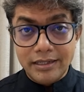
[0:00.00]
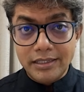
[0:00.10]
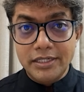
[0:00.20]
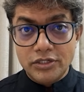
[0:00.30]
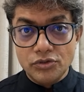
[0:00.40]

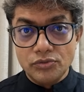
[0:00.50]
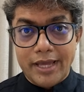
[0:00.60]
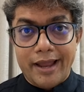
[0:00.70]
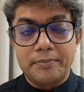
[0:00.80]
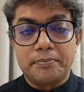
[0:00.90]
currently do
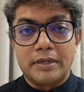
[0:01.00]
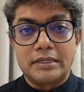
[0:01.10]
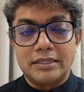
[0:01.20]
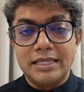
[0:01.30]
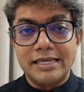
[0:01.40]
that,
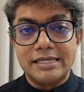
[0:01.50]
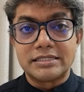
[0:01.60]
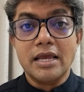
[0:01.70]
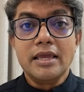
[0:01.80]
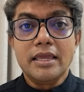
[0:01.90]
but the thing
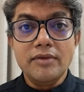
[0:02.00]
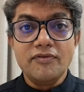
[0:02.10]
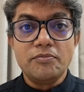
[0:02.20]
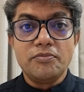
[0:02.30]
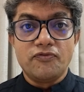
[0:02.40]
is,
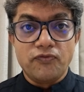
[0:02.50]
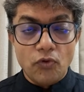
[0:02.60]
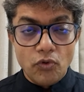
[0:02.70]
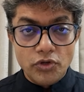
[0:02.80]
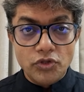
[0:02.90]
even
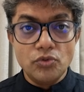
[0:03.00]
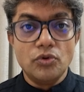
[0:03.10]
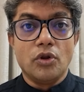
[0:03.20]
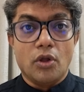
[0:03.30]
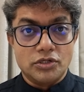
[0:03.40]
before you
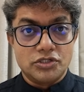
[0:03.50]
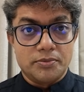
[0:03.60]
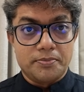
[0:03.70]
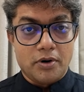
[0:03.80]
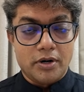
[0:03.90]
launch
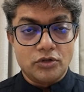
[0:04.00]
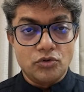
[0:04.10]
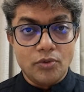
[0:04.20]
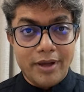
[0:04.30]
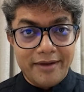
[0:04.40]
the product,
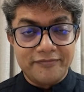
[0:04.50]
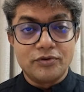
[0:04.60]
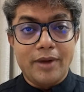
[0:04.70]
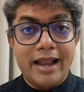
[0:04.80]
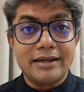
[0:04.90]
you have
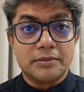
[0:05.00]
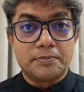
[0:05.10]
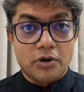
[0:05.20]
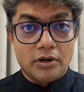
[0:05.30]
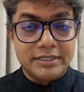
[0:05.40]
to add the
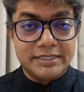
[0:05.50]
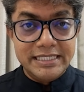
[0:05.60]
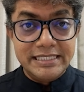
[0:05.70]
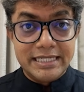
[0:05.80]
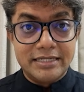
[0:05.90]
product
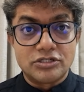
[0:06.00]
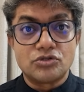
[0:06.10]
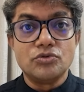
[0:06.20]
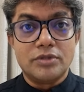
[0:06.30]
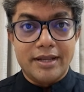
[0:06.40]
details
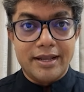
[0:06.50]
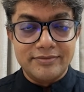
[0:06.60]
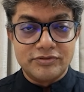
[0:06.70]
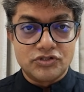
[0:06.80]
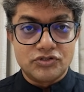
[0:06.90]
to the
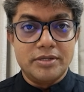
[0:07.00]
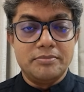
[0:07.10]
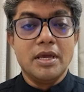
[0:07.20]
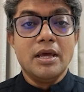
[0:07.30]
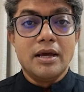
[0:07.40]
live
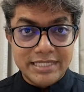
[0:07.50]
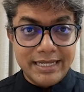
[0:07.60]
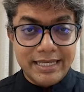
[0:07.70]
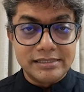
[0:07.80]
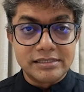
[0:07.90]
stream
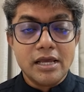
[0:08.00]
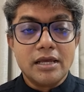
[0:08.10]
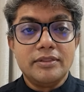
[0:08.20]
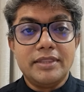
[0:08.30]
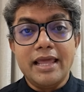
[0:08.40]
settings.
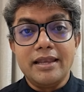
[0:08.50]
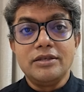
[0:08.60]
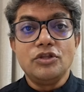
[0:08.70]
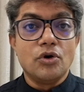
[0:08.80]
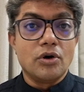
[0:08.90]

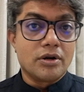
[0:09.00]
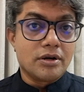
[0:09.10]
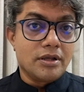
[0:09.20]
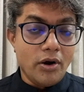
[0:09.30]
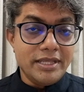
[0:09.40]
Then
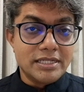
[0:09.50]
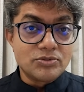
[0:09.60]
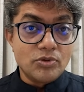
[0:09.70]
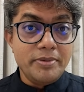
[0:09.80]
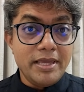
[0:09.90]
your
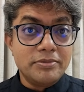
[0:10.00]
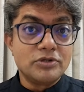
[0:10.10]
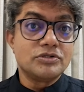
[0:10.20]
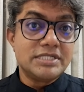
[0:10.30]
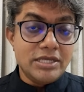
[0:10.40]
audience will be able
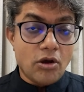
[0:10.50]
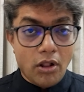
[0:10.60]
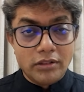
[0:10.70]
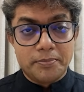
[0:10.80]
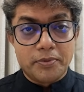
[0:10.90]
to see
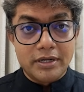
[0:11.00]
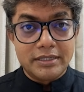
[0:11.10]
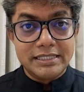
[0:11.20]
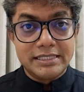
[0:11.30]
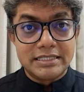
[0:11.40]
all the
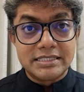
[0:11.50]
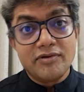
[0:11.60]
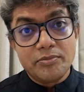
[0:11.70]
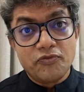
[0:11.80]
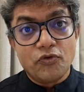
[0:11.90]
product details
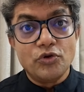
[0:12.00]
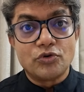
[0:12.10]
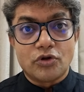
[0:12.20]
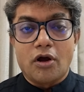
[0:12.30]
even before you